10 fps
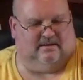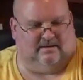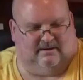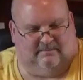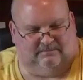
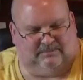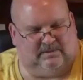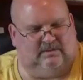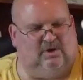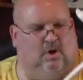
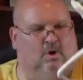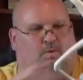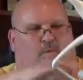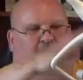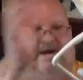No
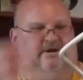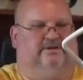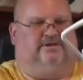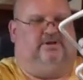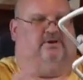
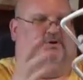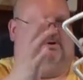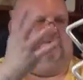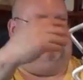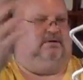wires,
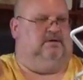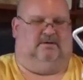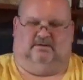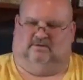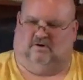no
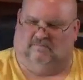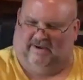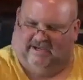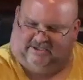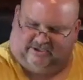
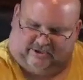mess.